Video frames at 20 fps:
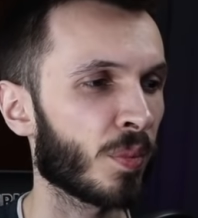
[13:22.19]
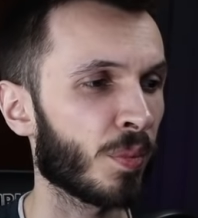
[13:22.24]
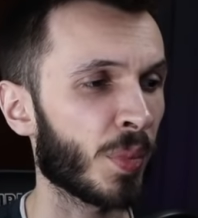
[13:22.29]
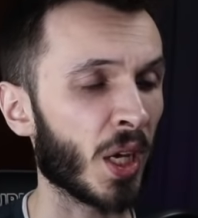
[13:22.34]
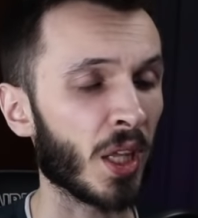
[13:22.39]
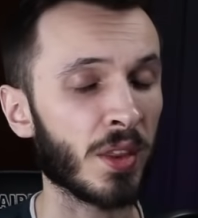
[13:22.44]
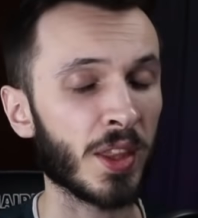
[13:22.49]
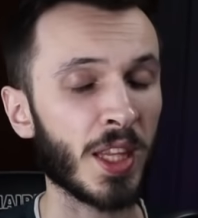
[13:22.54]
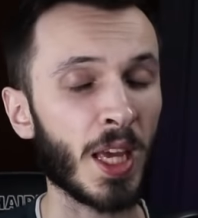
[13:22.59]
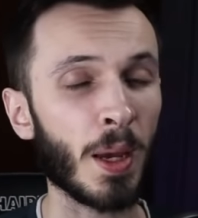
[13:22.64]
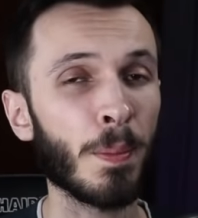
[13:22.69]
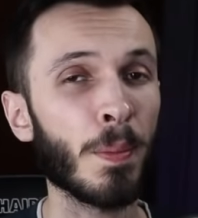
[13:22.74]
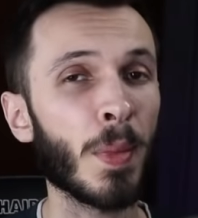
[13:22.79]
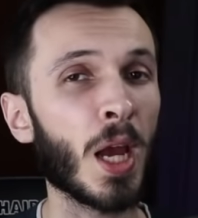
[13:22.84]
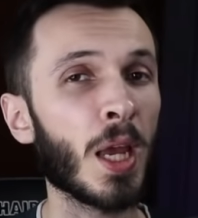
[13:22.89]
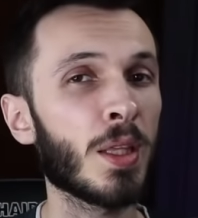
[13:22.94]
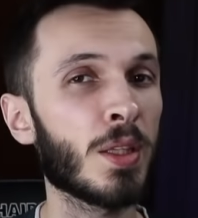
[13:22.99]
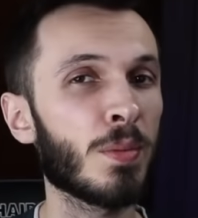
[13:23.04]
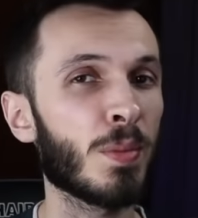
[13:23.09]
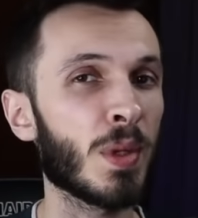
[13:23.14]
But that
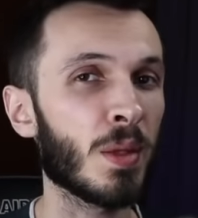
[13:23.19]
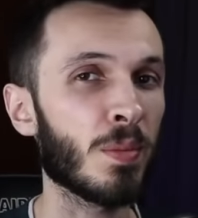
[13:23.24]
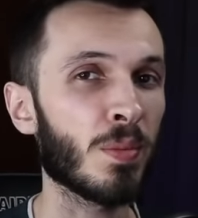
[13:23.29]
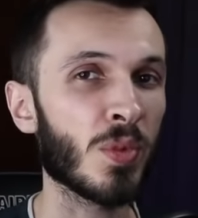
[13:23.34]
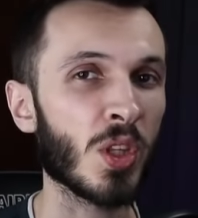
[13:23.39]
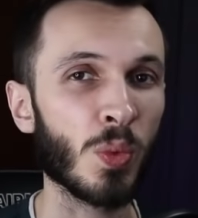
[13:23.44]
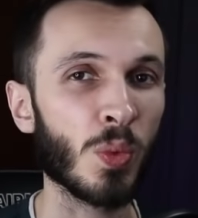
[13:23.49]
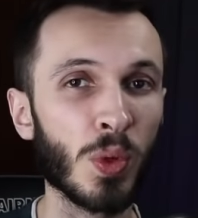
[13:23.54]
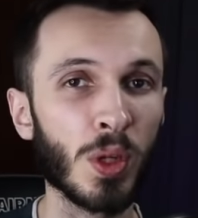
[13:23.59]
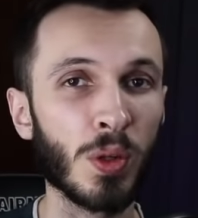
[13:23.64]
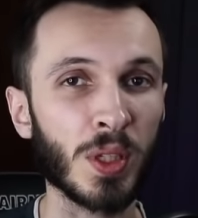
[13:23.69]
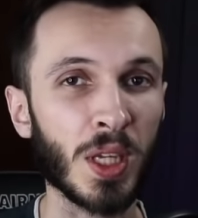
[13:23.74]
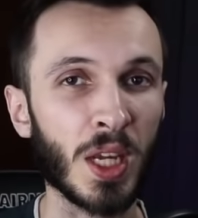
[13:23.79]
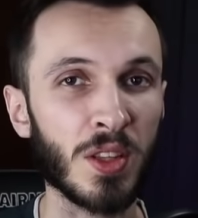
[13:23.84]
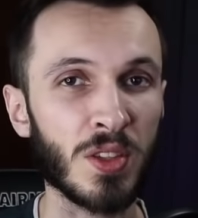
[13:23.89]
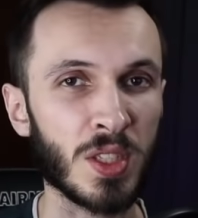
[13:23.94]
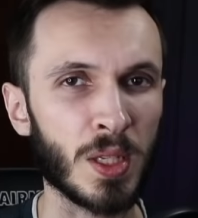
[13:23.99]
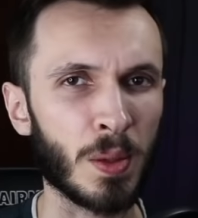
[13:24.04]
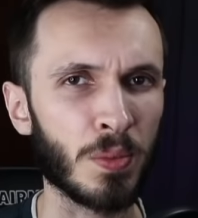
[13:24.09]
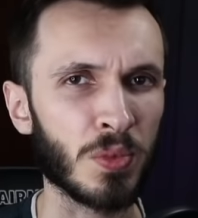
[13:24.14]
might mean we'll
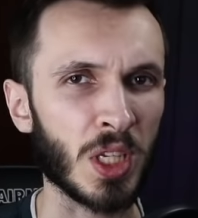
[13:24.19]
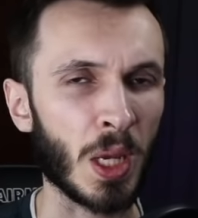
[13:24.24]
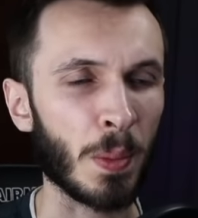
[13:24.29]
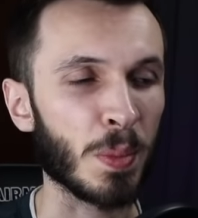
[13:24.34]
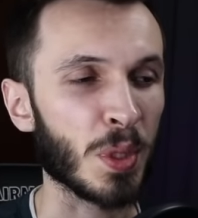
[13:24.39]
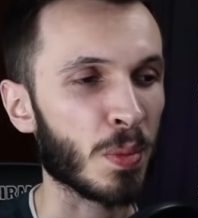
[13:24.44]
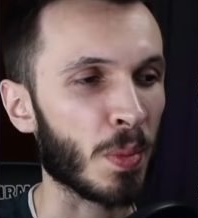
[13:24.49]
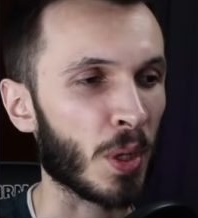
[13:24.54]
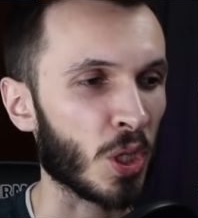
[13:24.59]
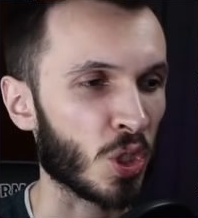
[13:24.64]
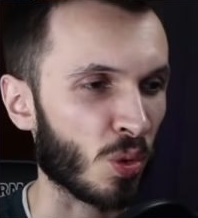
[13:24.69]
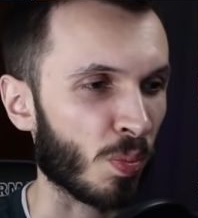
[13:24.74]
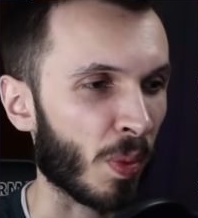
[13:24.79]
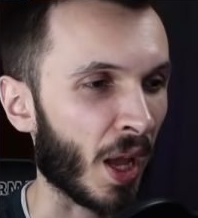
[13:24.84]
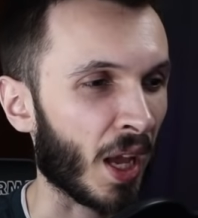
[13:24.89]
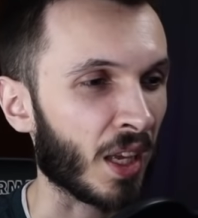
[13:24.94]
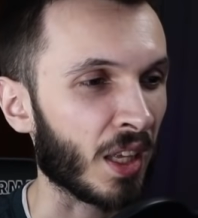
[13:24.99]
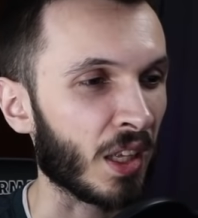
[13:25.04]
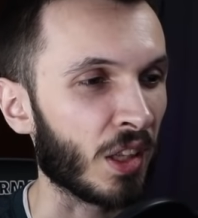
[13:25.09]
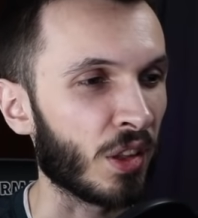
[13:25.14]
get some type of special
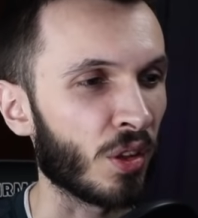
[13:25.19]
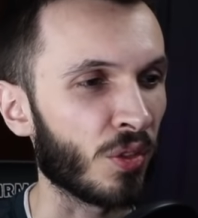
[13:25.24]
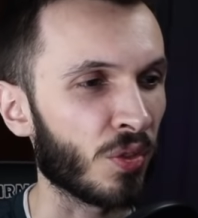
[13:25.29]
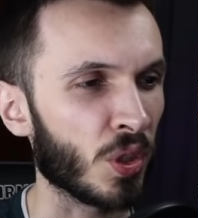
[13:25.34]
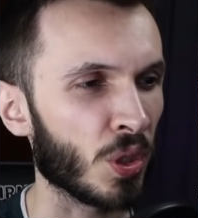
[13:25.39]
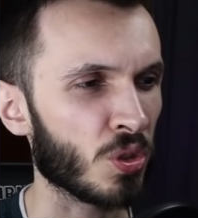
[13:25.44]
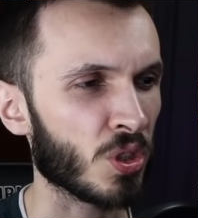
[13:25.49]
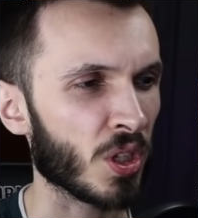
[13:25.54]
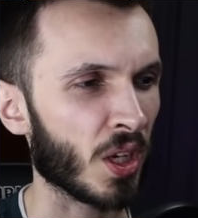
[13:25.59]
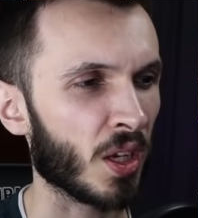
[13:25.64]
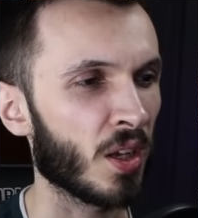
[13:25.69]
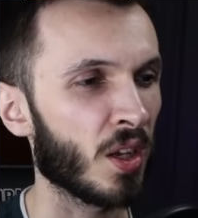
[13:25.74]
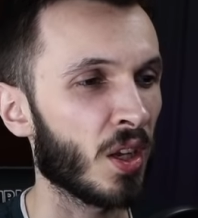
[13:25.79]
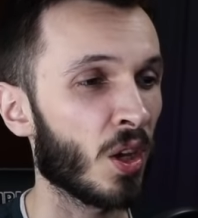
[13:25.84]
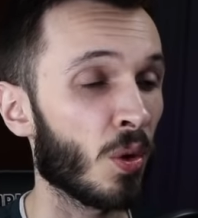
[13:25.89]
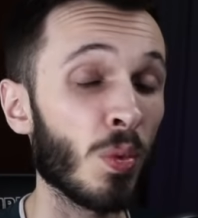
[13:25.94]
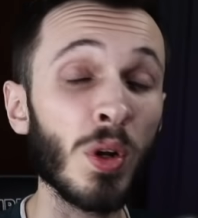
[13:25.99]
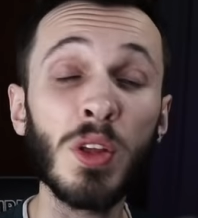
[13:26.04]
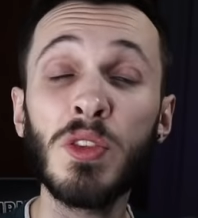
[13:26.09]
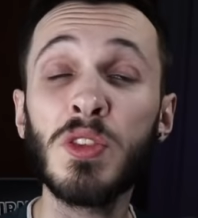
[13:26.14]
pack in the future
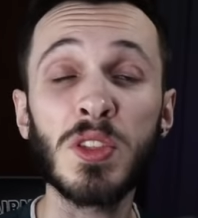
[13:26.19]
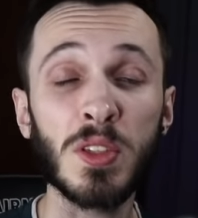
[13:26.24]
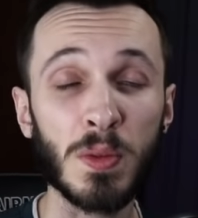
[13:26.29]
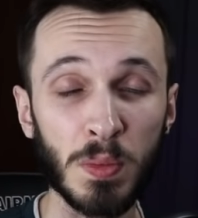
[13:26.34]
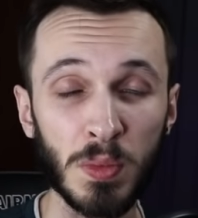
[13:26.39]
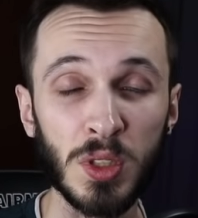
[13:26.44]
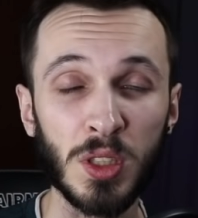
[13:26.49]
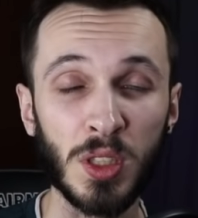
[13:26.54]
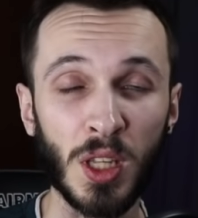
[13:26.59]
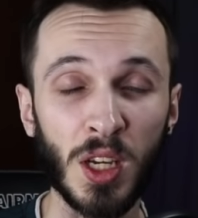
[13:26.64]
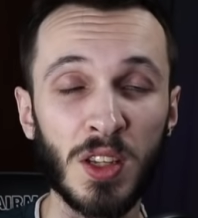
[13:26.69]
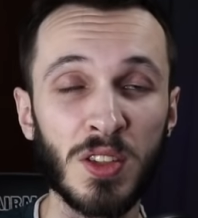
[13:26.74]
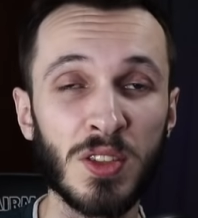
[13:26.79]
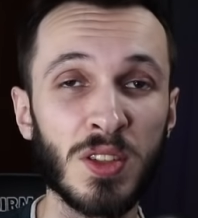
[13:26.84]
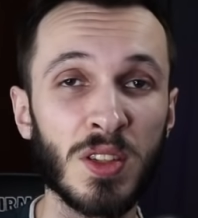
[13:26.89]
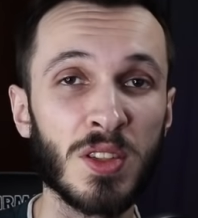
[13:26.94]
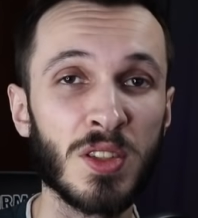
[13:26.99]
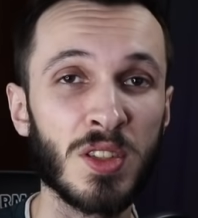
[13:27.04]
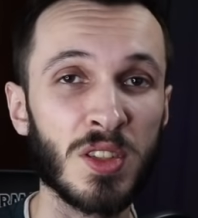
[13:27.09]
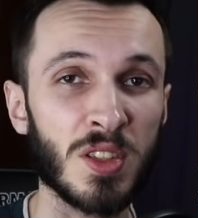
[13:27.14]
with some
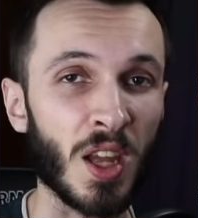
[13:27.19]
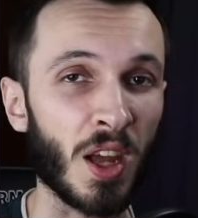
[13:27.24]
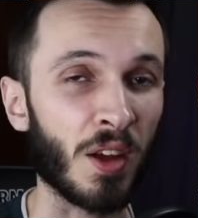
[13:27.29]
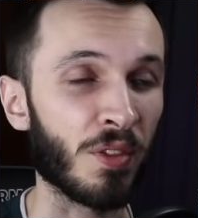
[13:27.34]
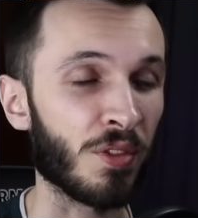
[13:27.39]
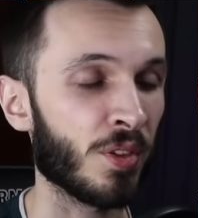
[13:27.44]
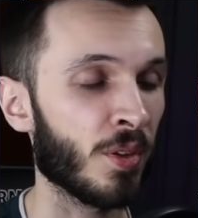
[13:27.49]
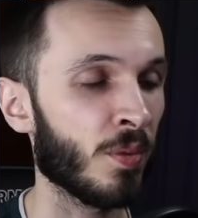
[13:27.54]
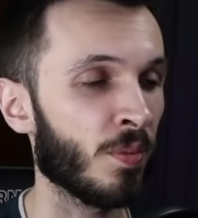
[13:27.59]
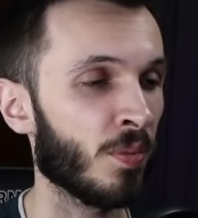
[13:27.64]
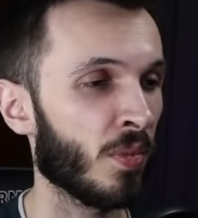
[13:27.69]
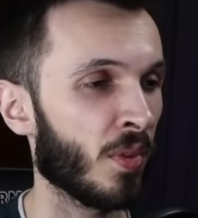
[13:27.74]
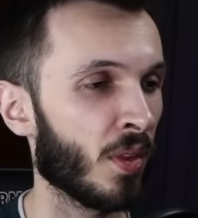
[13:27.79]
nice stuff.